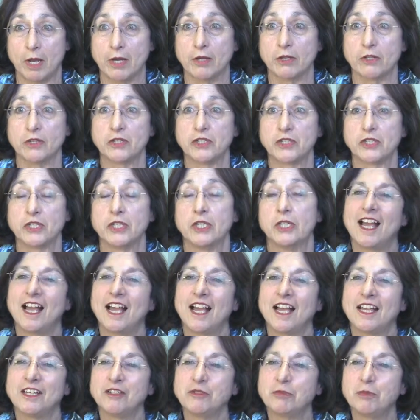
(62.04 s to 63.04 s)
months.
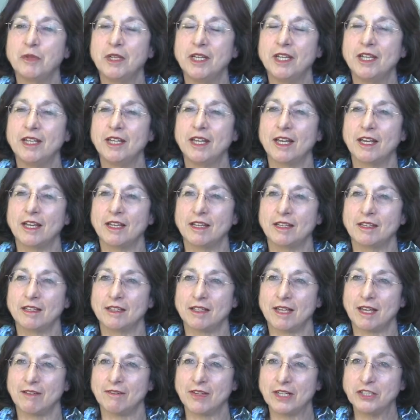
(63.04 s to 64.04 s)
And we
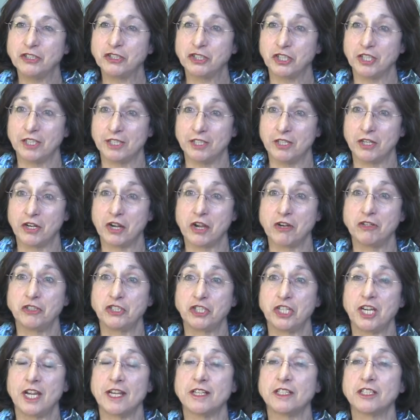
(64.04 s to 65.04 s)
eventually
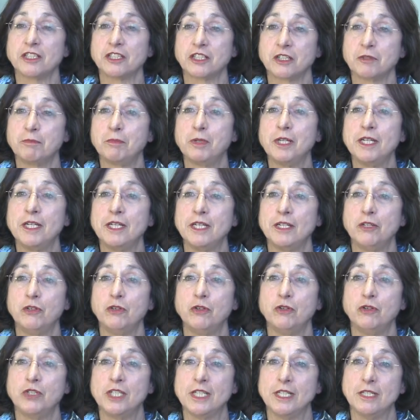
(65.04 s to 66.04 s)
negotiated a completely
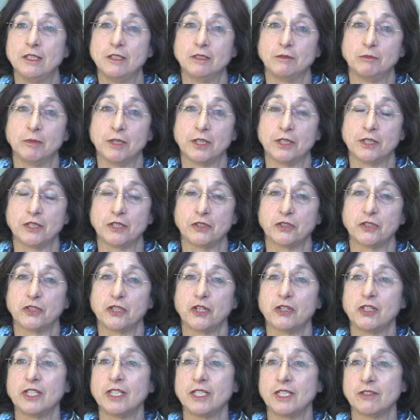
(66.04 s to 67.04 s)
new deal with
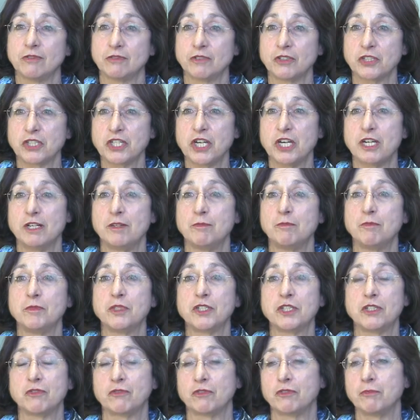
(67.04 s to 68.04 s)
totally different
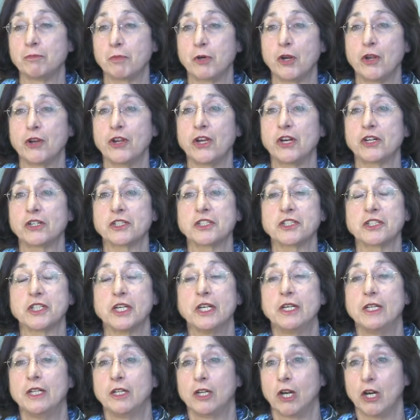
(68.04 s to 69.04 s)
terms, different
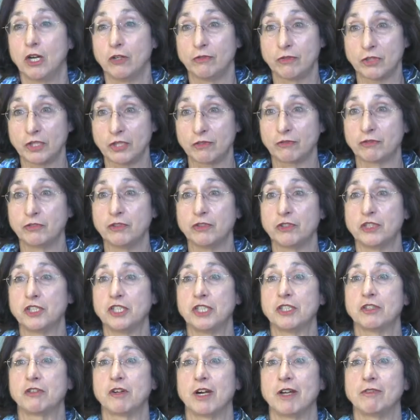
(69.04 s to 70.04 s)
products, over different
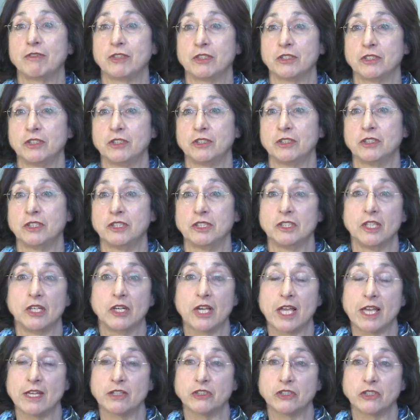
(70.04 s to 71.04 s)
geographical
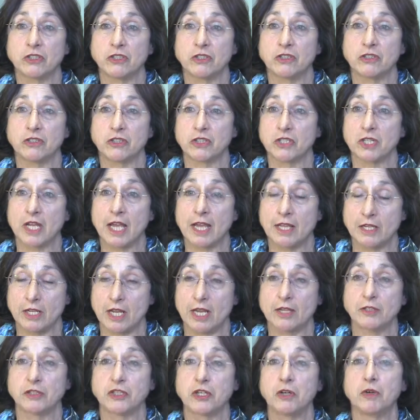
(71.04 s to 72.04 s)
locations
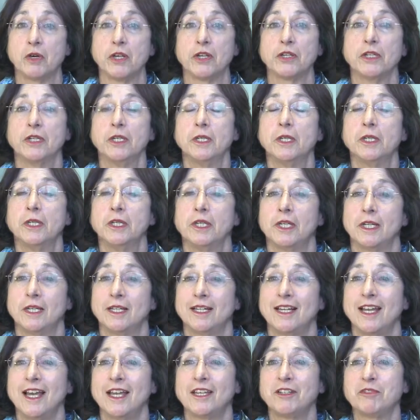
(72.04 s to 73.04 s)
and so on.
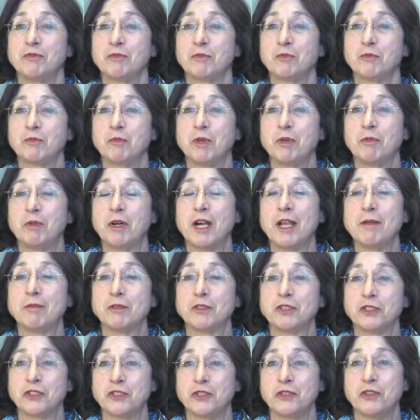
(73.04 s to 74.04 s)
And we were
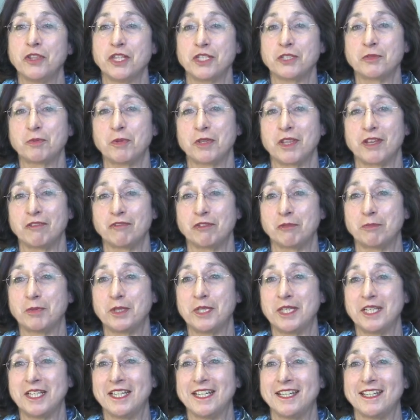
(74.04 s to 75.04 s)
able to do this with
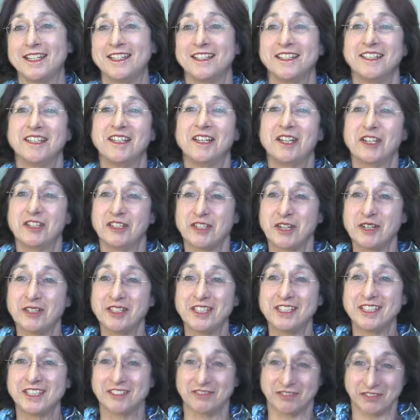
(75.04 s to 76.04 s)
everybody in
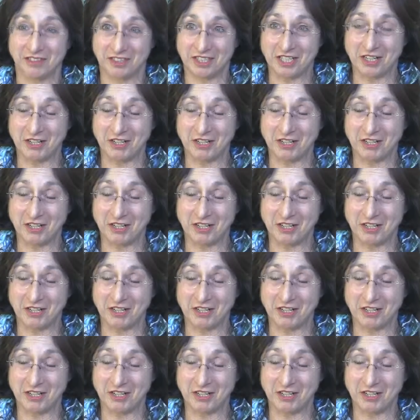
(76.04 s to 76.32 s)
totally different